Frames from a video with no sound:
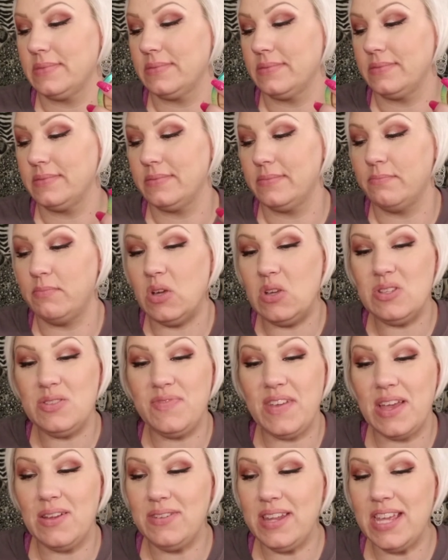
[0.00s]
most
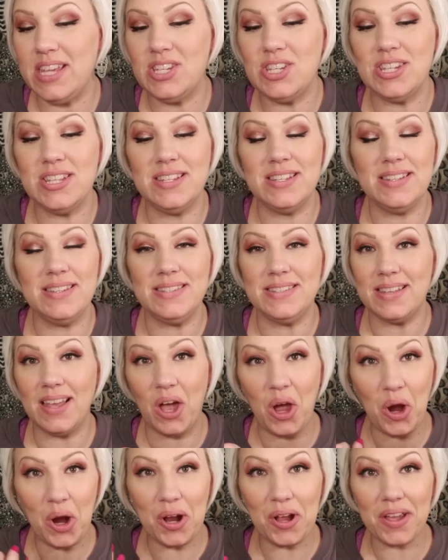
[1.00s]
foundations
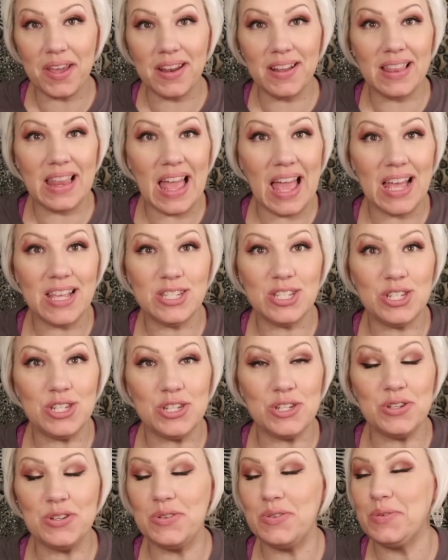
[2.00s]
aren't going to last
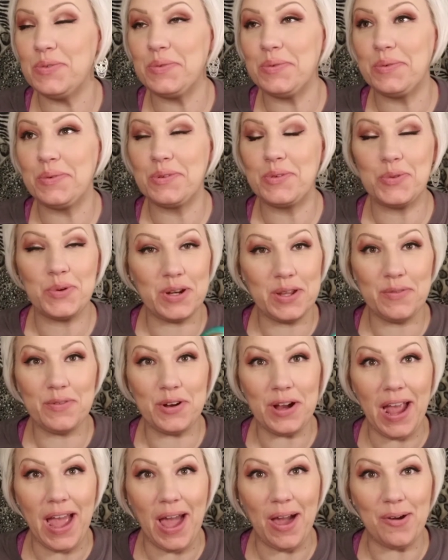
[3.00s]
you 24
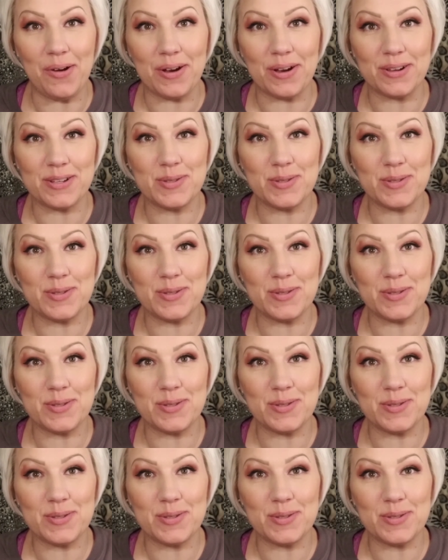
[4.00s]
hours,